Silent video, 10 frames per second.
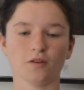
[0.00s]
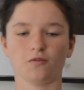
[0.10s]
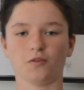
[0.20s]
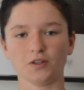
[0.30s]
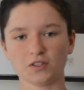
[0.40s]

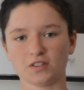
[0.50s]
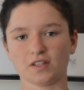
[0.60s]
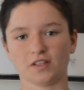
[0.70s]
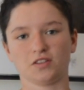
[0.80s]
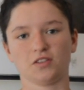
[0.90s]
First,
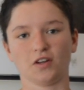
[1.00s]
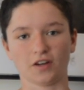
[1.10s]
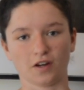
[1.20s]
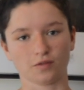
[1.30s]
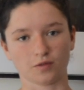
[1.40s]
let's start
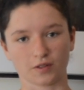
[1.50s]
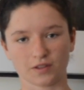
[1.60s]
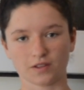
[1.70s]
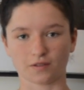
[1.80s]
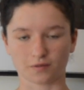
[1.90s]
off with
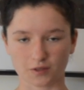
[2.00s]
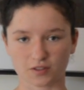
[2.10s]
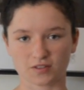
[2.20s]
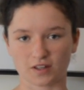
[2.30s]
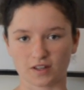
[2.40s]
the
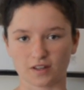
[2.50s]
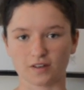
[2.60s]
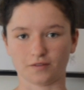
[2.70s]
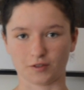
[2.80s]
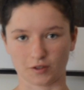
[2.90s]
first law
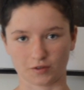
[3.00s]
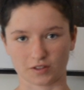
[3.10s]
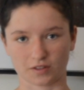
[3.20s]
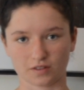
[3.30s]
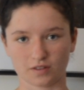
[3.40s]
of
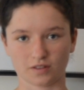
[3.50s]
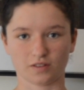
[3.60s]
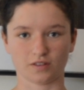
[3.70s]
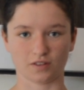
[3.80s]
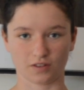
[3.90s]

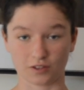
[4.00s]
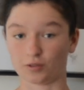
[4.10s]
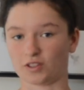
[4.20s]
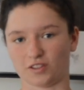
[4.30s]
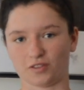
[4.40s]

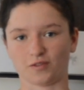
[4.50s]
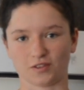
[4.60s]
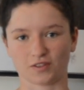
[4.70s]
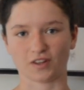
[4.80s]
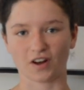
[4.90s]
Newton's
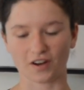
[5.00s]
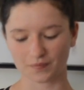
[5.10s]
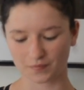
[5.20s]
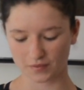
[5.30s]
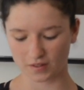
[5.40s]
first law.
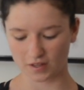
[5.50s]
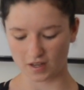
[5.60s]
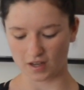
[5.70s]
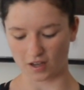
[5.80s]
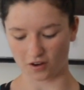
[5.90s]

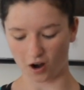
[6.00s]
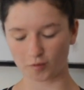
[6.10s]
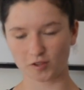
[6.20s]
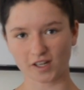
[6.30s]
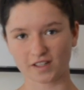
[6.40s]
An
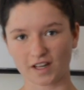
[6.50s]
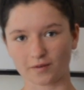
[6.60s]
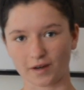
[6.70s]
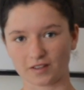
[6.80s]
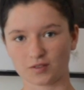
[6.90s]
object at
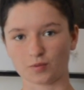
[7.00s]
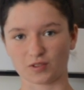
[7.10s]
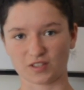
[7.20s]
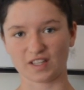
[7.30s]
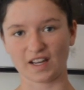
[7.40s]
rest will
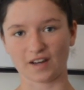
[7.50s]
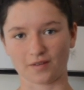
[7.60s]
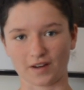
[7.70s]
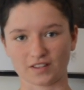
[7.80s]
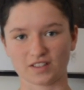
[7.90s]
stay at
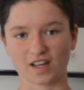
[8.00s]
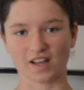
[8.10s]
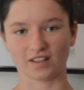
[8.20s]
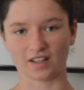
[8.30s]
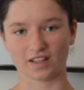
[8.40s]
rest
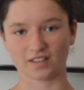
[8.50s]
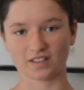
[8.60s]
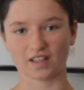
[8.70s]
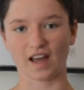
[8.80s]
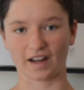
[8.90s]

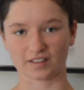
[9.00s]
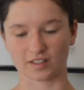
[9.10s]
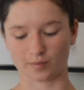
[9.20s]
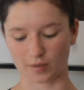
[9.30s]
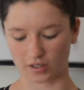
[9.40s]
unless
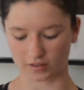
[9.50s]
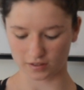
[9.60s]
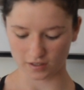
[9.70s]
acted upon.